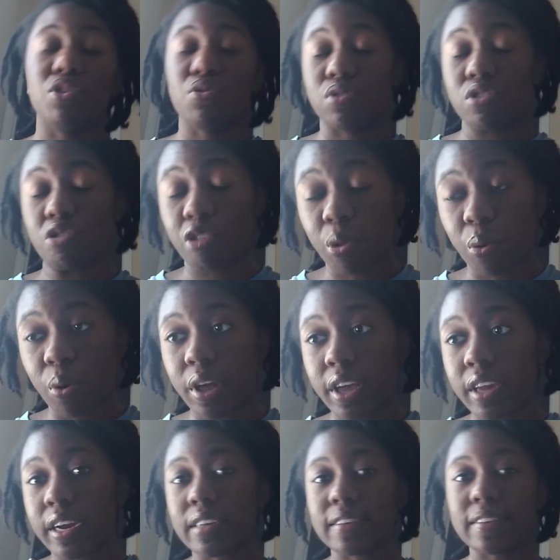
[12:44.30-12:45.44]
George
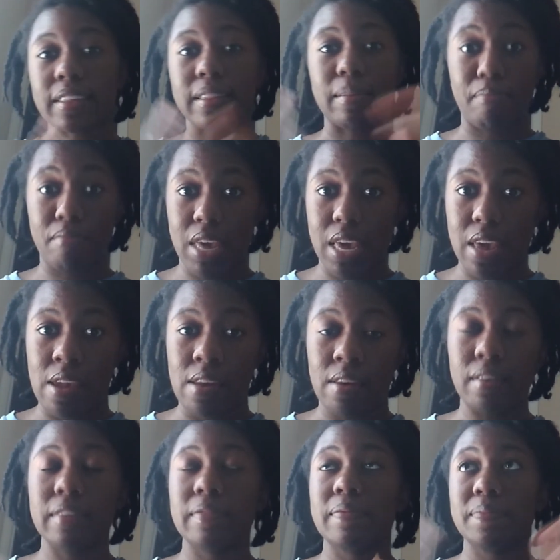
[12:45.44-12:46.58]
Floyd as like the
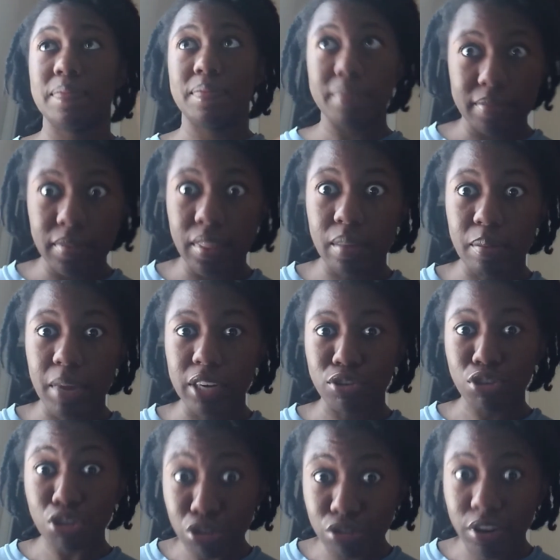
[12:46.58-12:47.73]
main
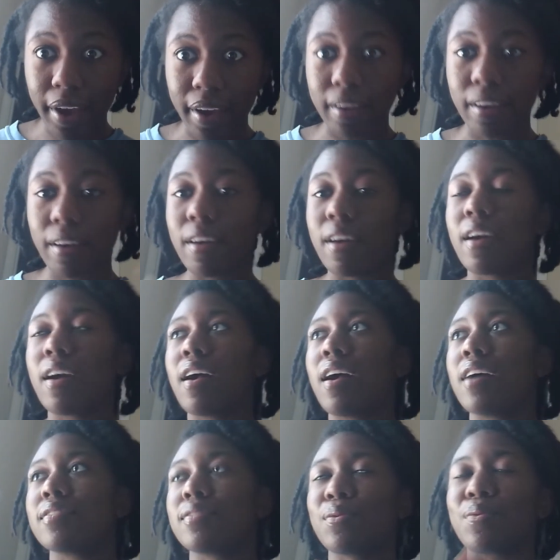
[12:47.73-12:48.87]
shtick.
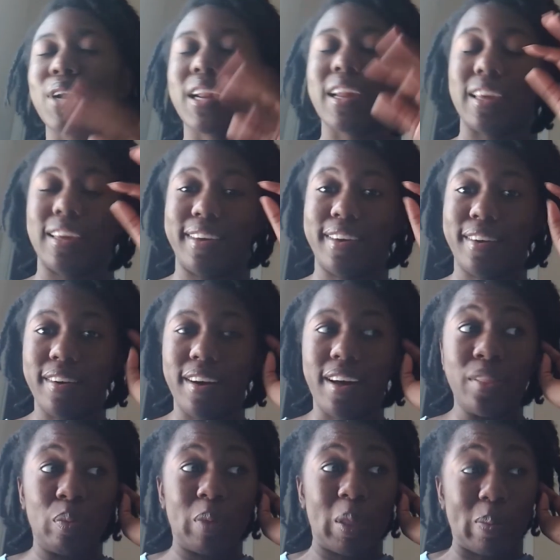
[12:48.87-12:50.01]
So when I hear
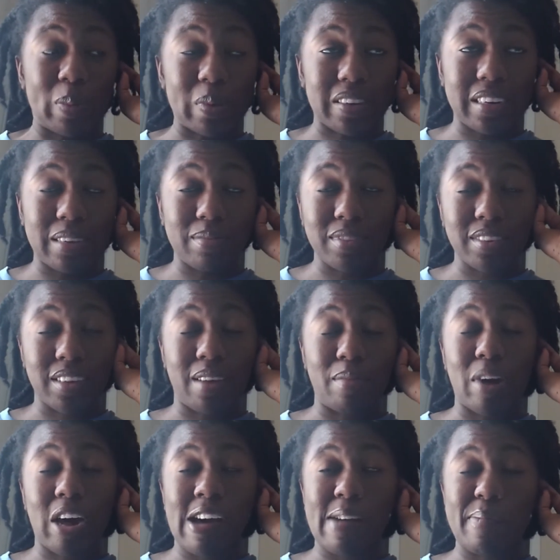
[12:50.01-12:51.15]
other people's names come
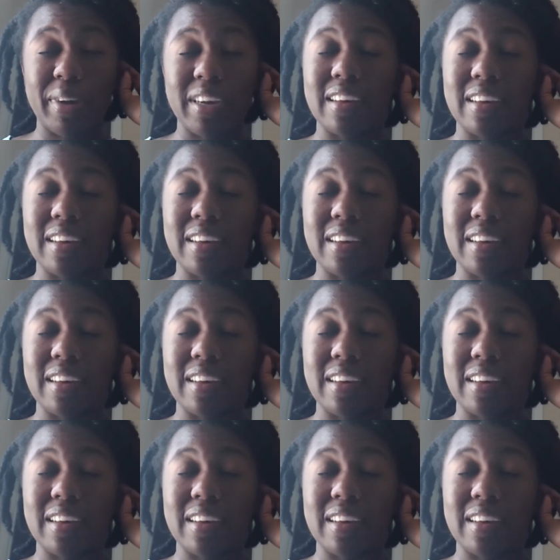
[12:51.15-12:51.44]
up,